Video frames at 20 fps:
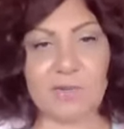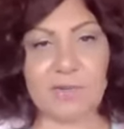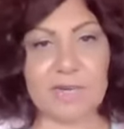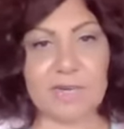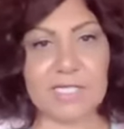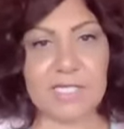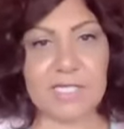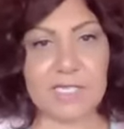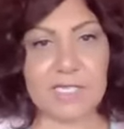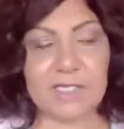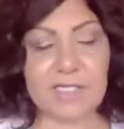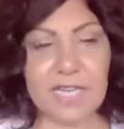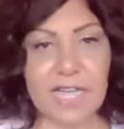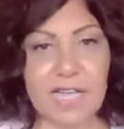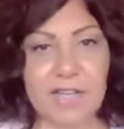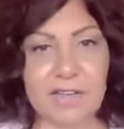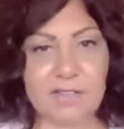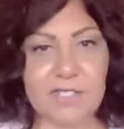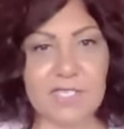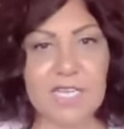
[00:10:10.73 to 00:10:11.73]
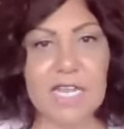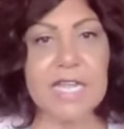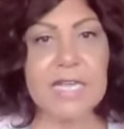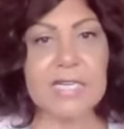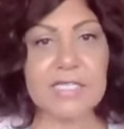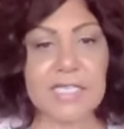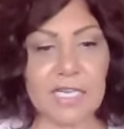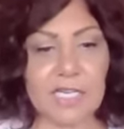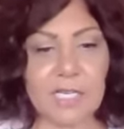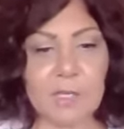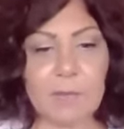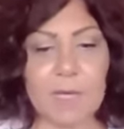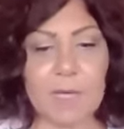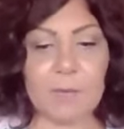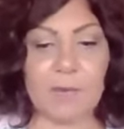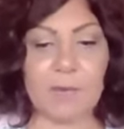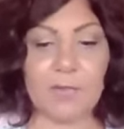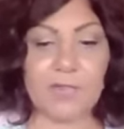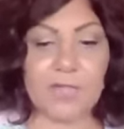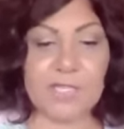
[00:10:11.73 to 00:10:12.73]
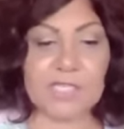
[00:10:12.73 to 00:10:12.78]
at my son's house telling people,